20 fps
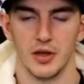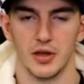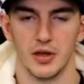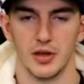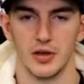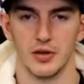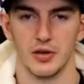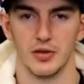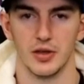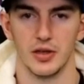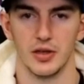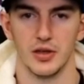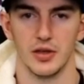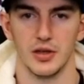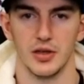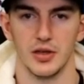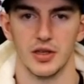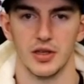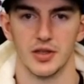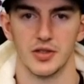You know,
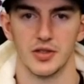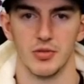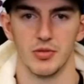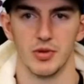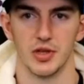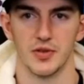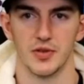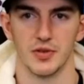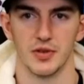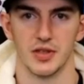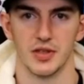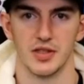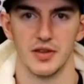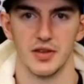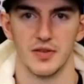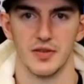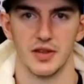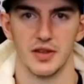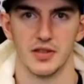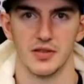he does so much for us
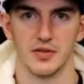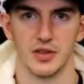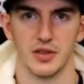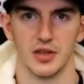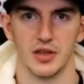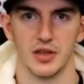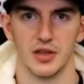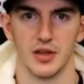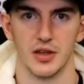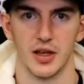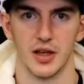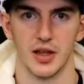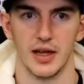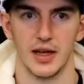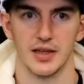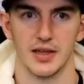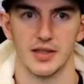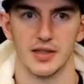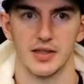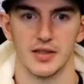defensively and on the
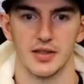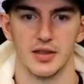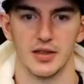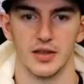glass.